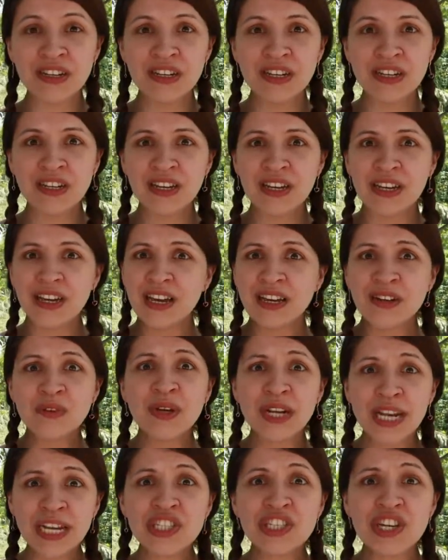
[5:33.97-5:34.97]
that
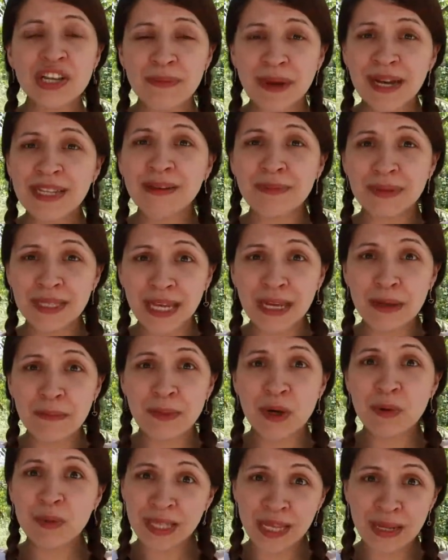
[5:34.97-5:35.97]
Rachel still loved her
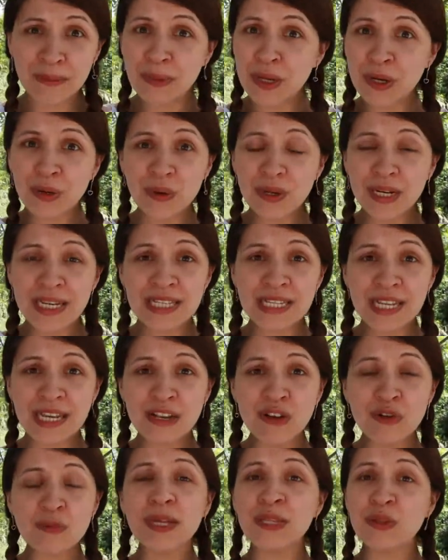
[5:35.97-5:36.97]
and all the Aucas
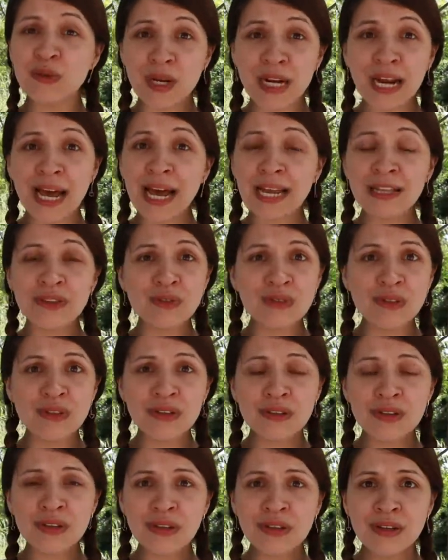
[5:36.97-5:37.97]
and still wanted to
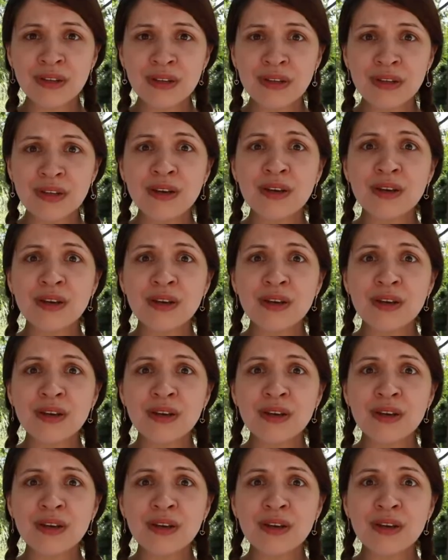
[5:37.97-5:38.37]
go to them.